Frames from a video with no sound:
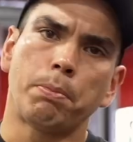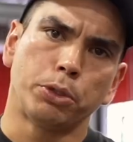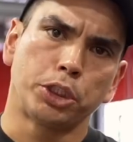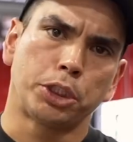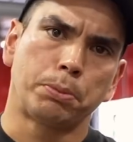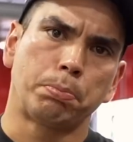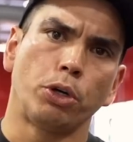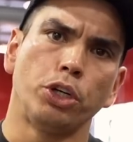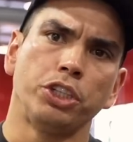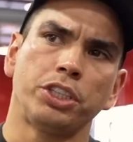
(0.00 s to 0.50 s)
or
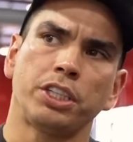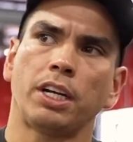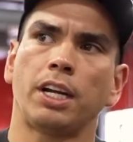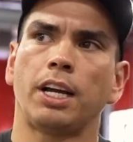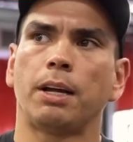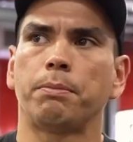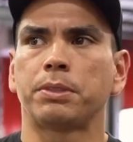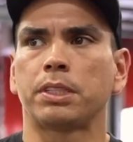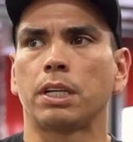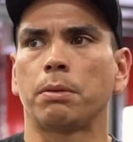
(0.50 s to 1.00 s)
sprucing
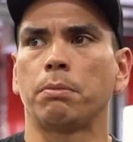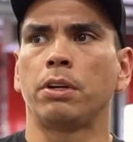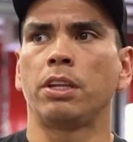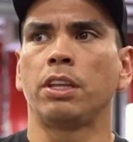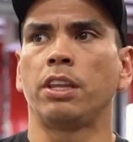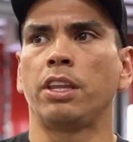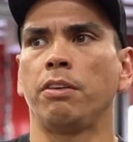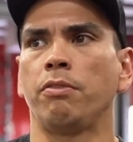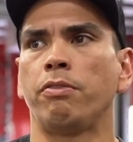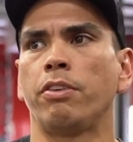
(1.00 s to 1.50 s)
up some
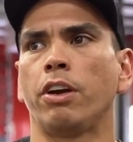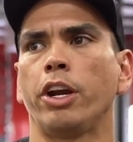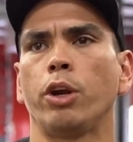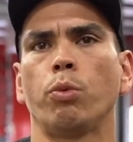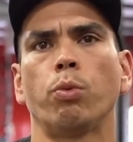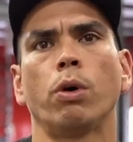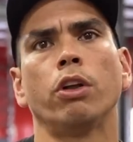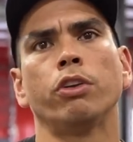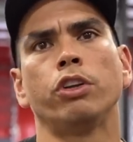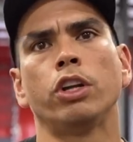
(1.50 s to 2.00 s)
of the very
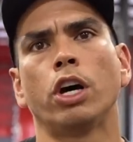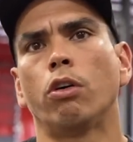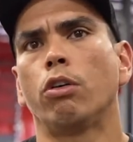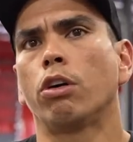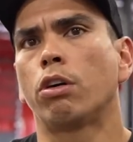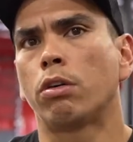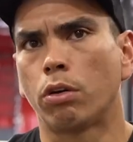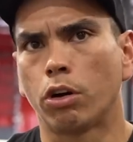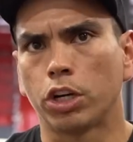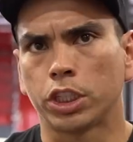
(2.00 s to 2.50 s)
well-known
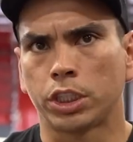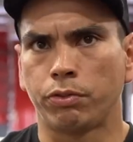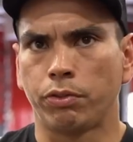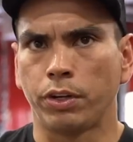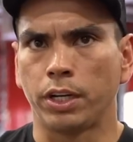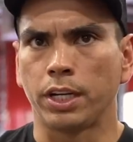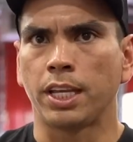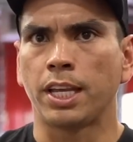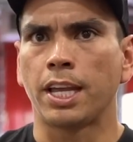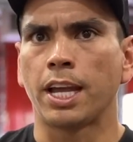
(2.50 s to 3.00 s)

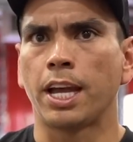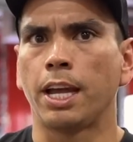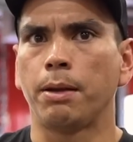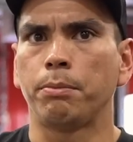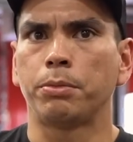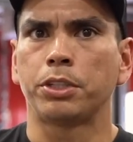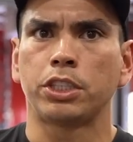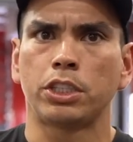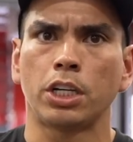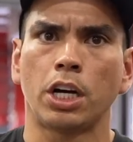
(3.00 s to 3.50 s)
CrossFit game
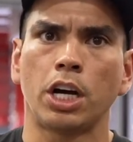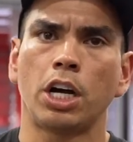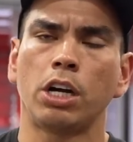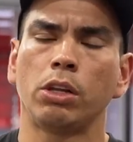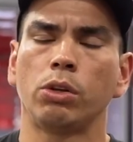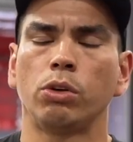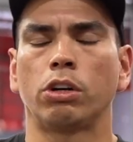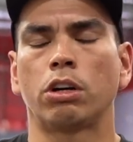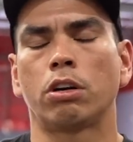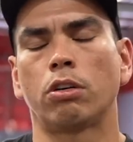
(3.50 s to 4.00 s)

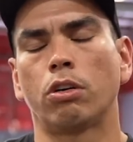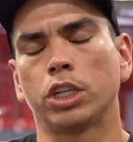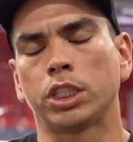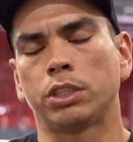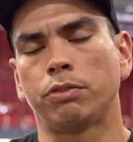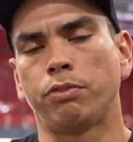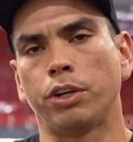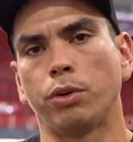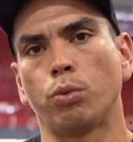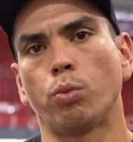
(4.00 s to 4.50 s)
style or
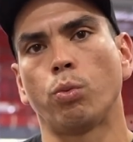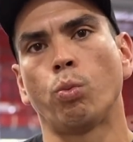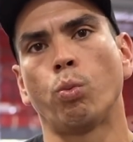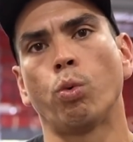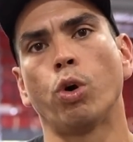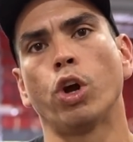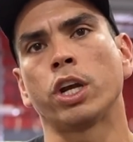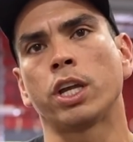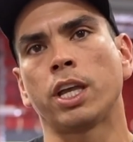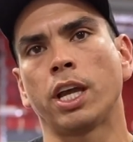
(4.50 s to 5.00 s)
CrossFit
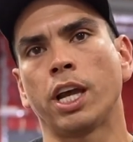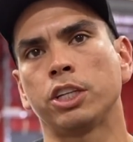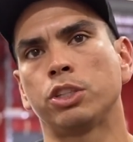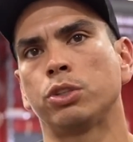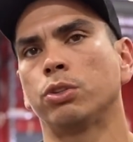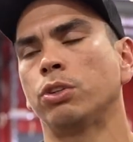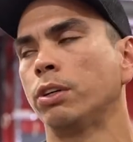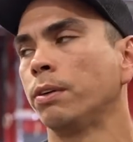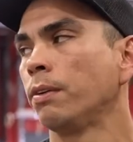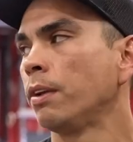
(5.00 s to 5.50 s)

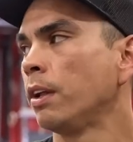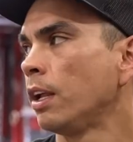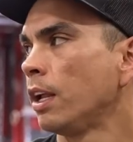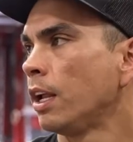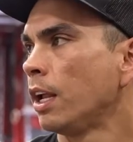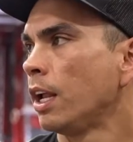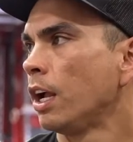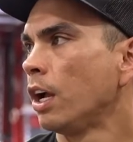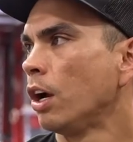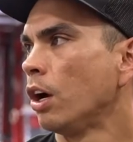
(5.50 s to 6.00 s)
workouts,
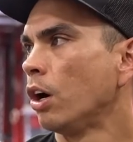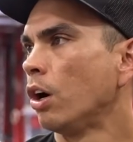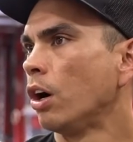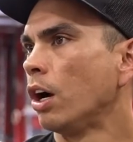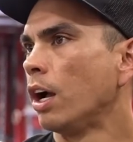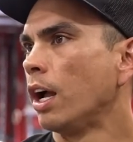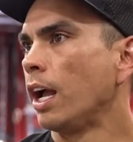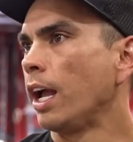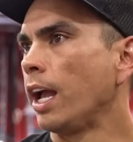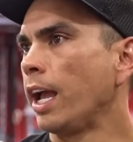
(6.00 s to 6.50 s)

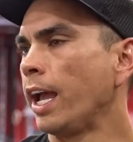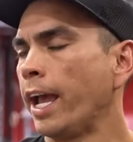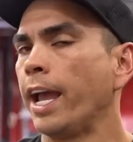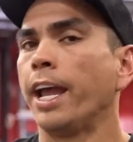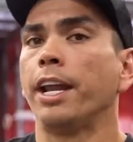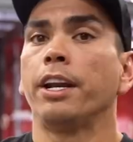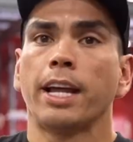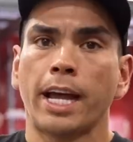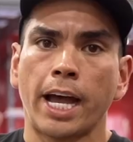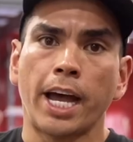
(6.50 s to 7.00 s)

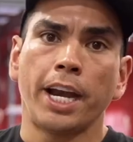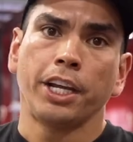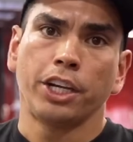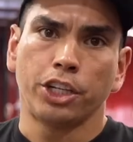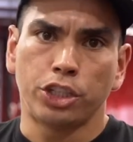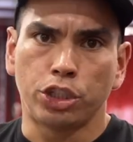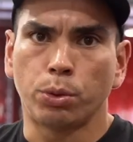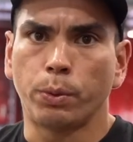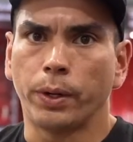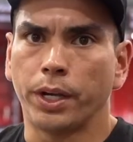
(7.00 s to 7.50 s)
and adding a
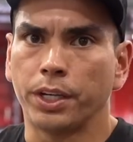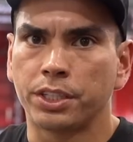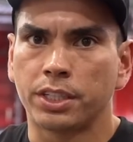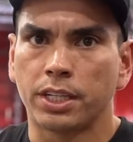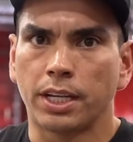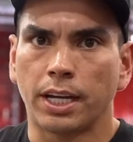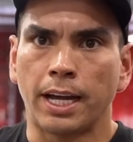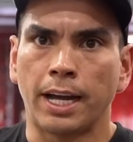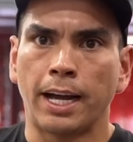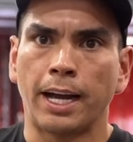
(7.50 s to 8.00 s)
twist.
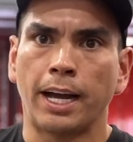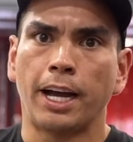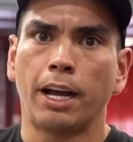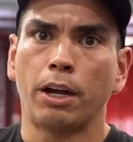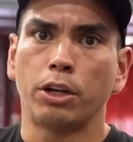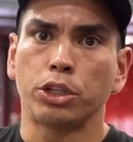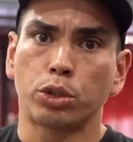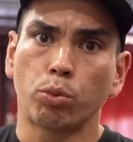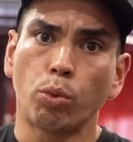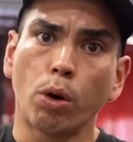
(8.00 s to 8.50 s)

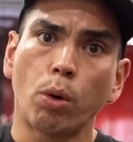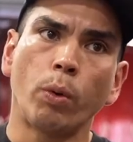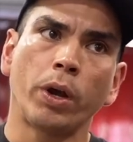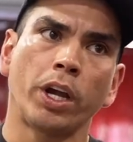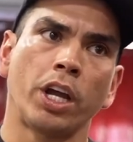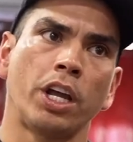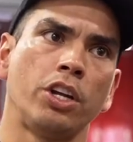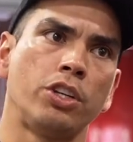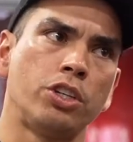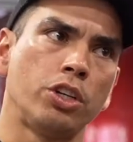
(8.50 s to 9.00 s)
So what we're
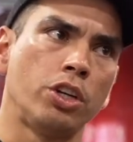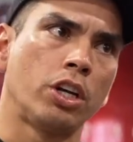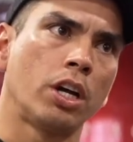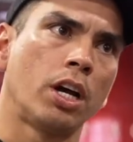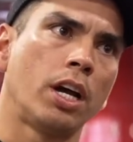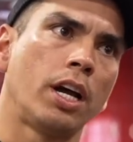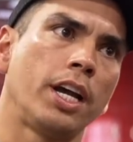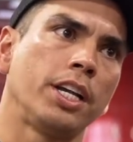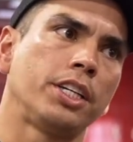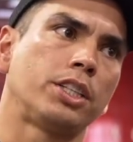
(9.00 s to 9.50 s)
going to do,
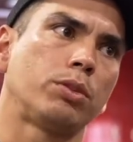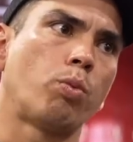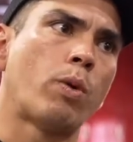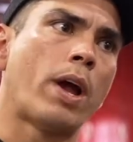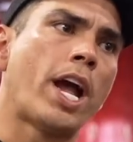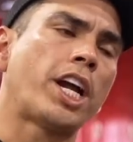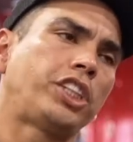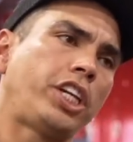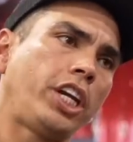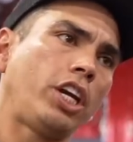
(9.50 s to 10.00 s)
guys, we're
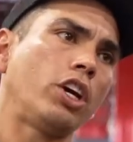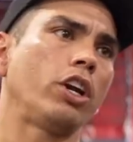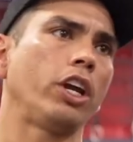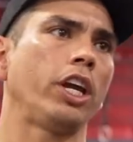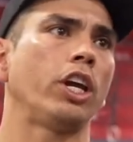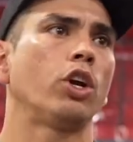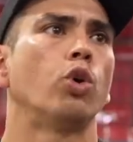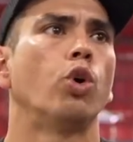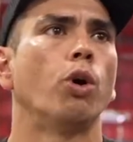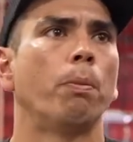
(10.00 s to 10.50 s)
actually going to
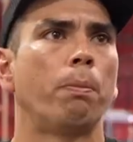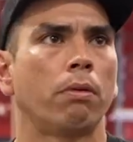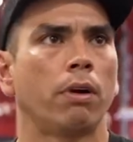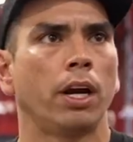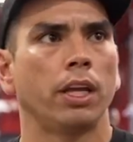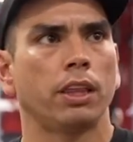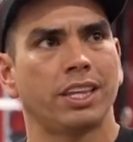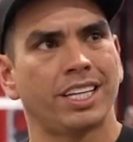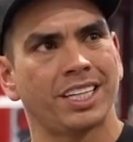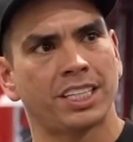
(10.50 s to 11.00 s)

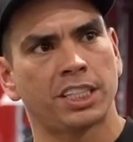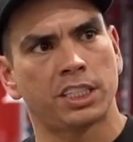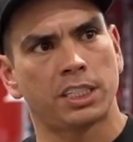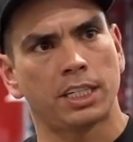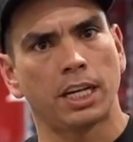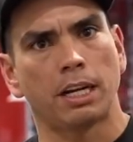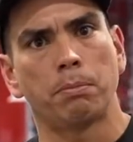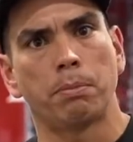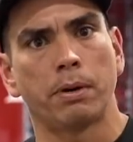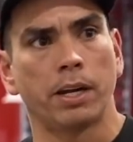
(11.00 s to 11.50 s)
incorporate the
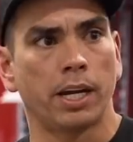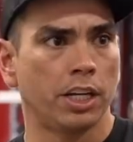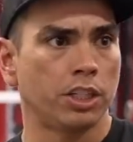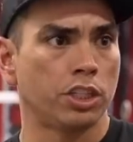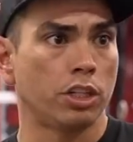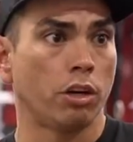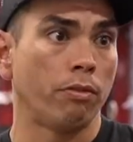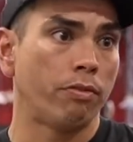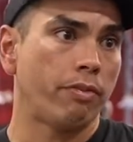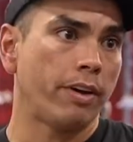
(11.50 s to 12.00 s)
stub bar.
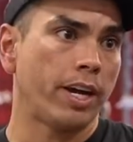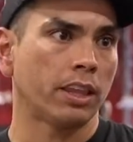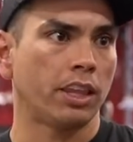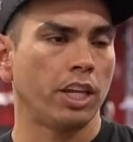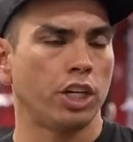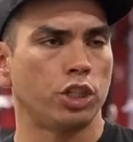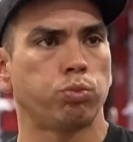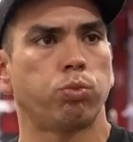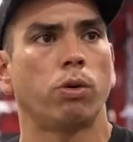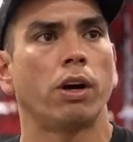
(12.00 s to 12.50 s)
So in fact,
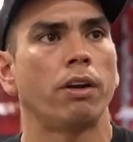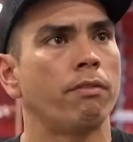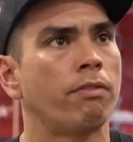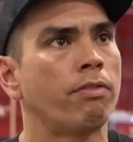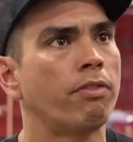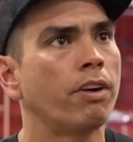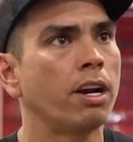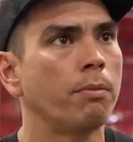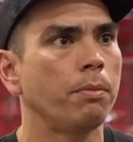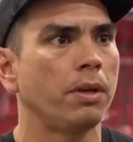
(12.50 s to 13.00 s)
there's one in
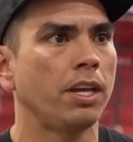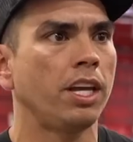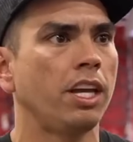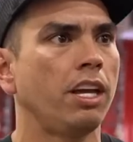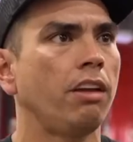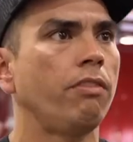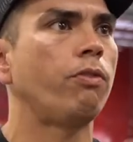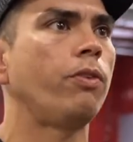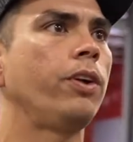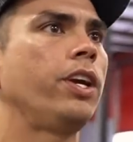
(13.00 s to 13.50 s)
front of me
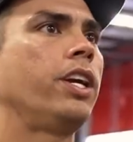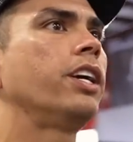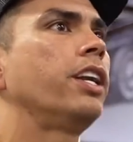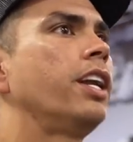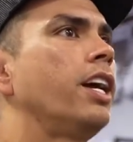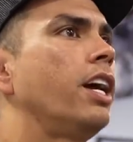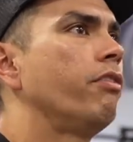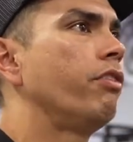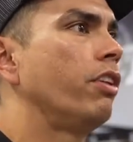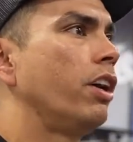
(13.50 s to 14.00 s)
here. If we can
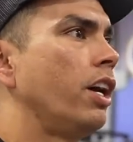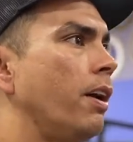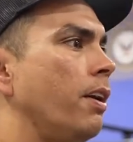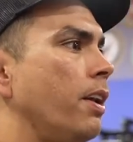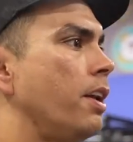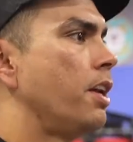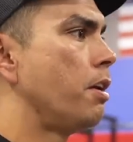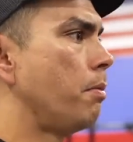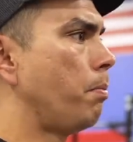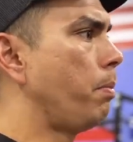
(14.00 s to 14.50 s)
have a
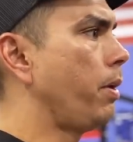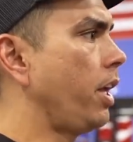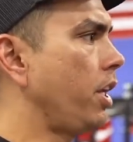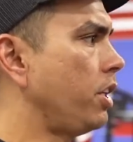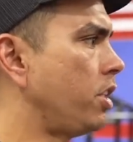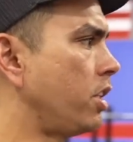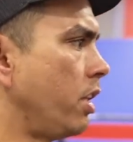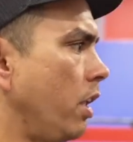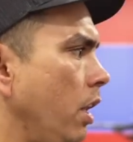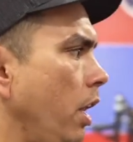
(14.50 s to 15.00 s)
pan
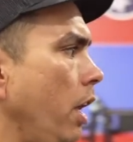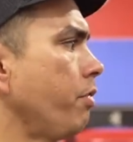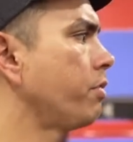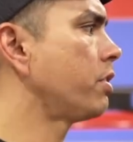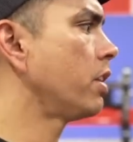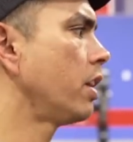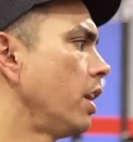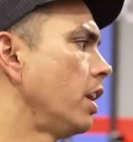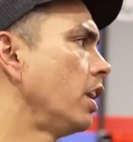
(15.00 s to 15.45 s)
to the left.